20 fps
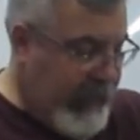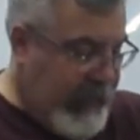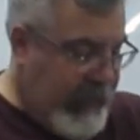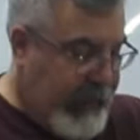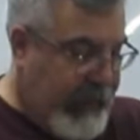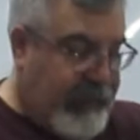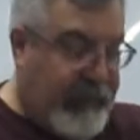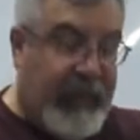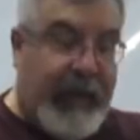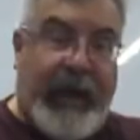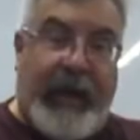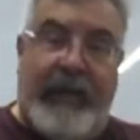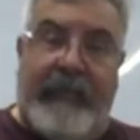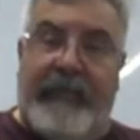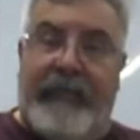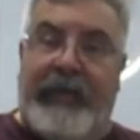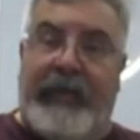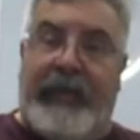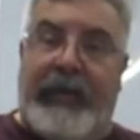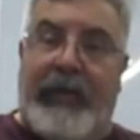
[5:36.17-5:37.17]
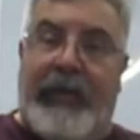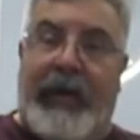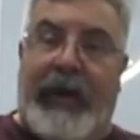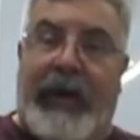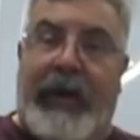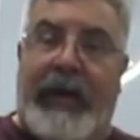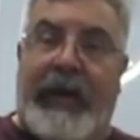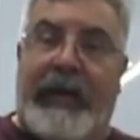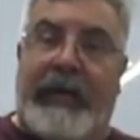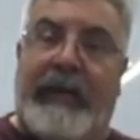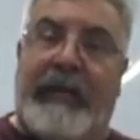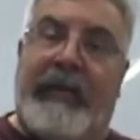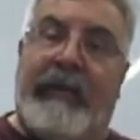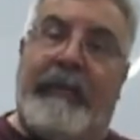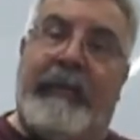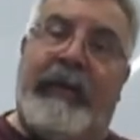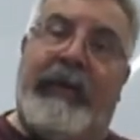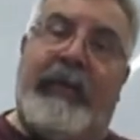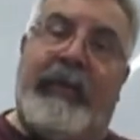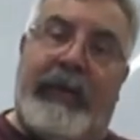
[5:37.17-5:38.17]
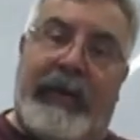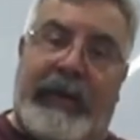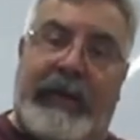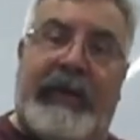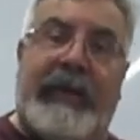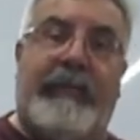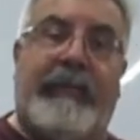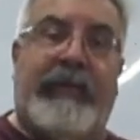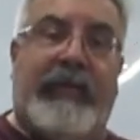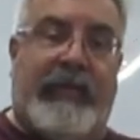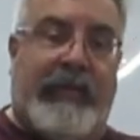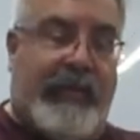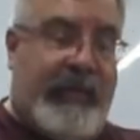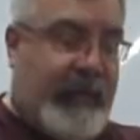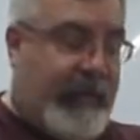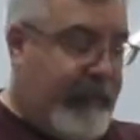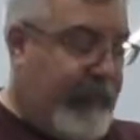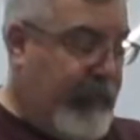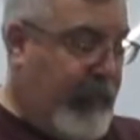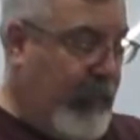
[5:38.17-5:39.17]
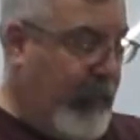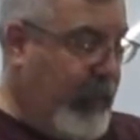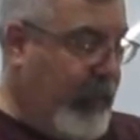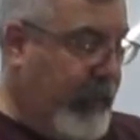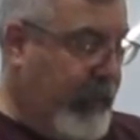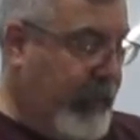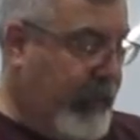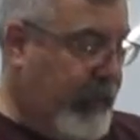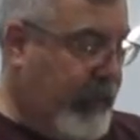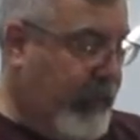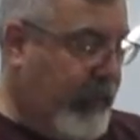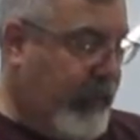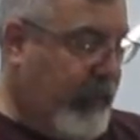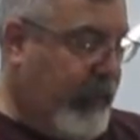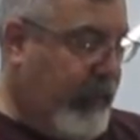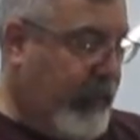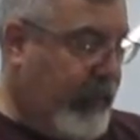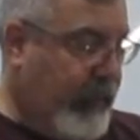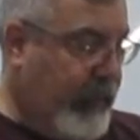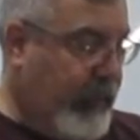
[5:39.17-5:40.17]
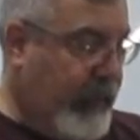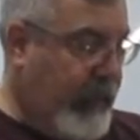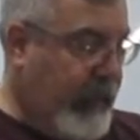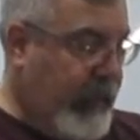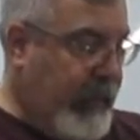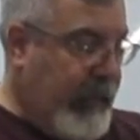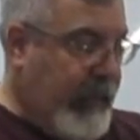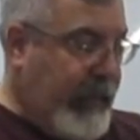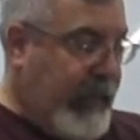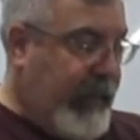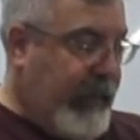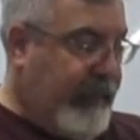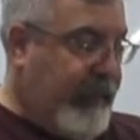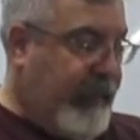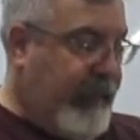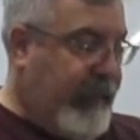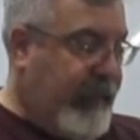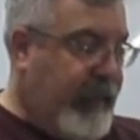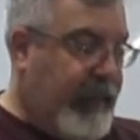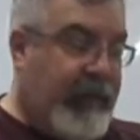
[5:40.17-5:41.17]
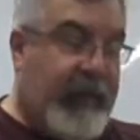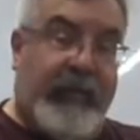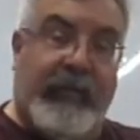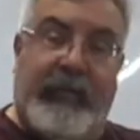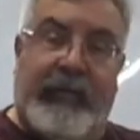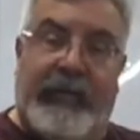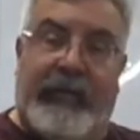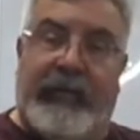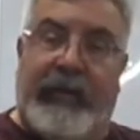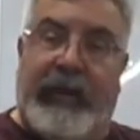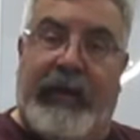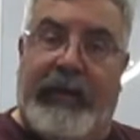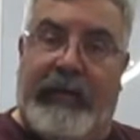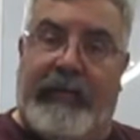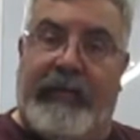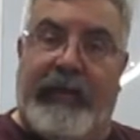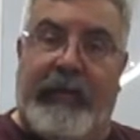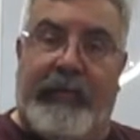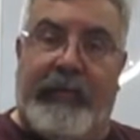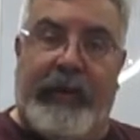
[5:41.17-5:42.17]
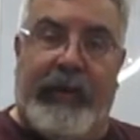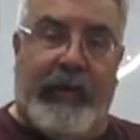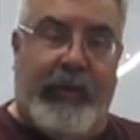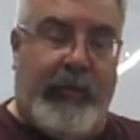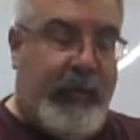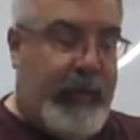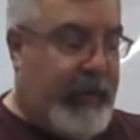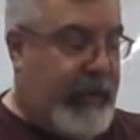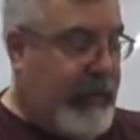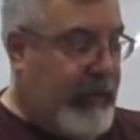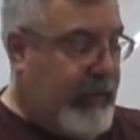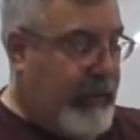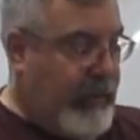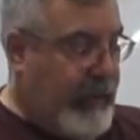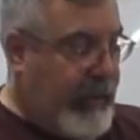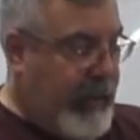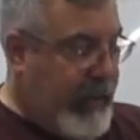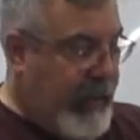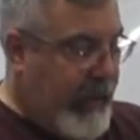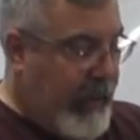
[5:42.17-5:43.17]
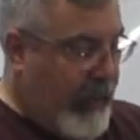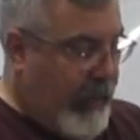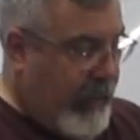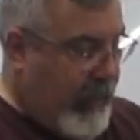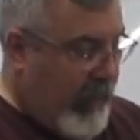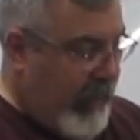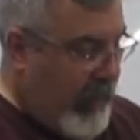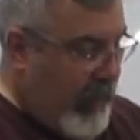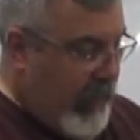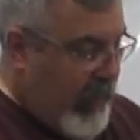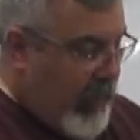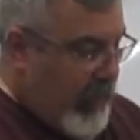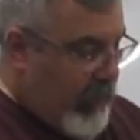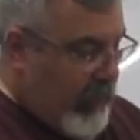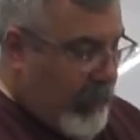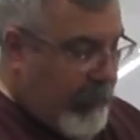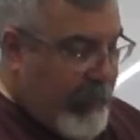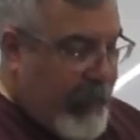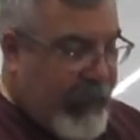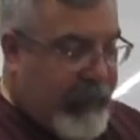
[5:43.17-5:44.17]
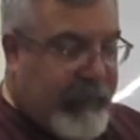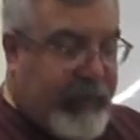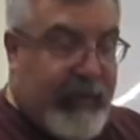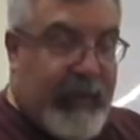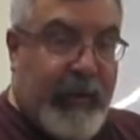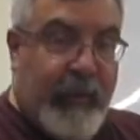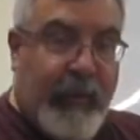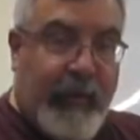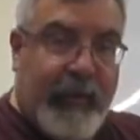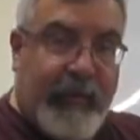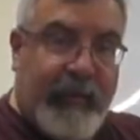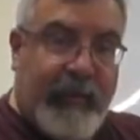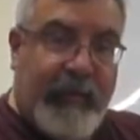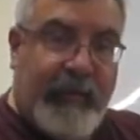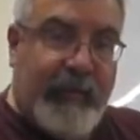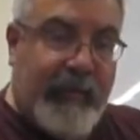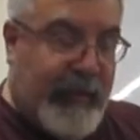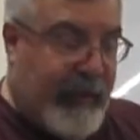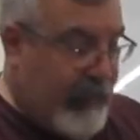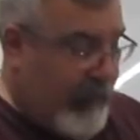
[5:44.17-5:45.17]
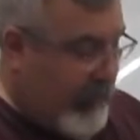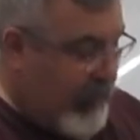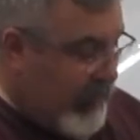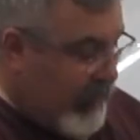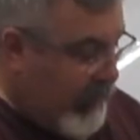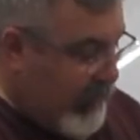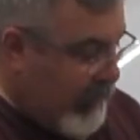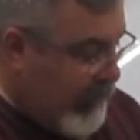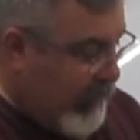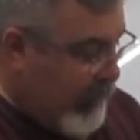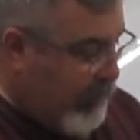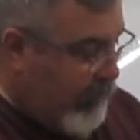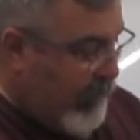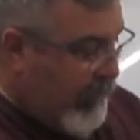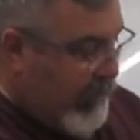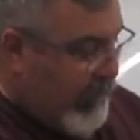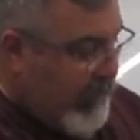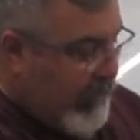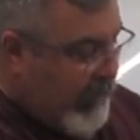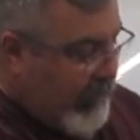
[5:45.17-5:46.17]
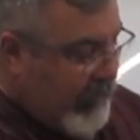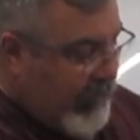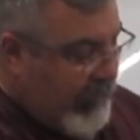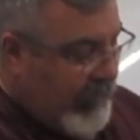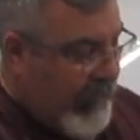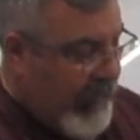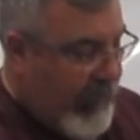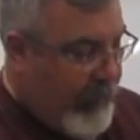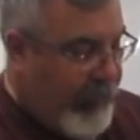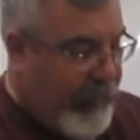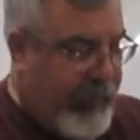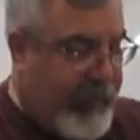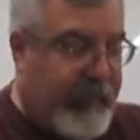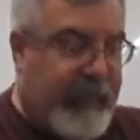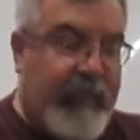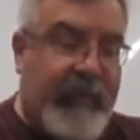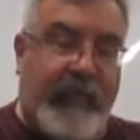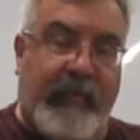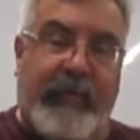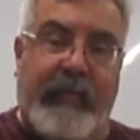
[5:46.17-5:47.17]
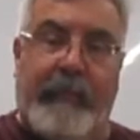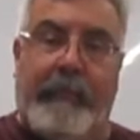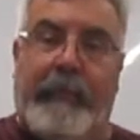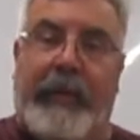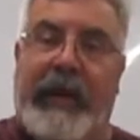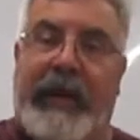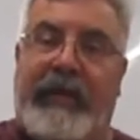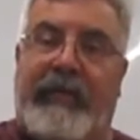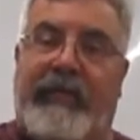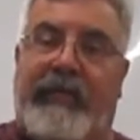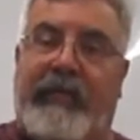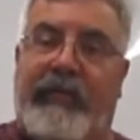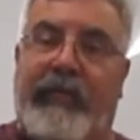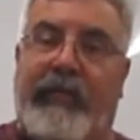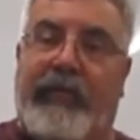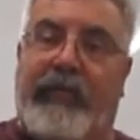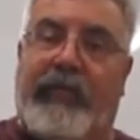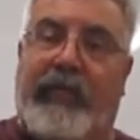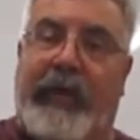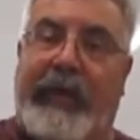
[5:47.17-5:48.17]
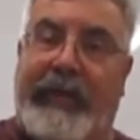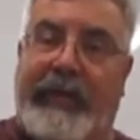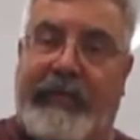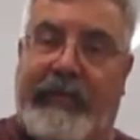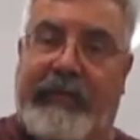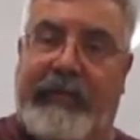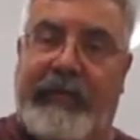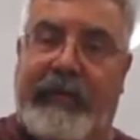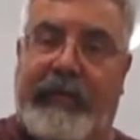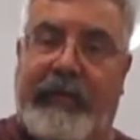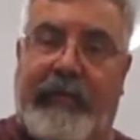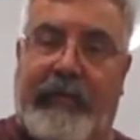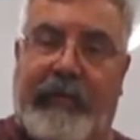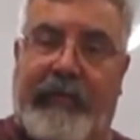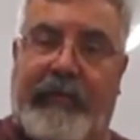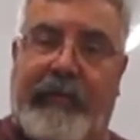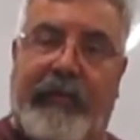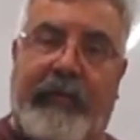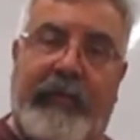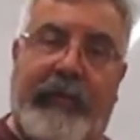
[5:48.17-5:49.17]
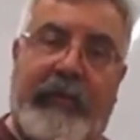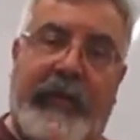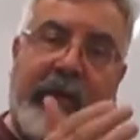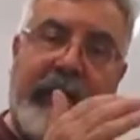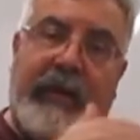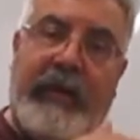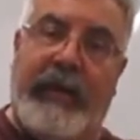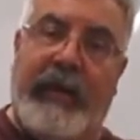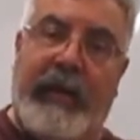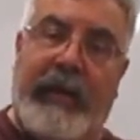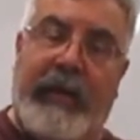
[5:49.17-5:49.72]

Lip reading: I haven't got a video out in a little bit. I want to keep this stuff going here, so I figured this is something that we can do today, okay? So basically what this is going to be is, this is the base to a train signal for the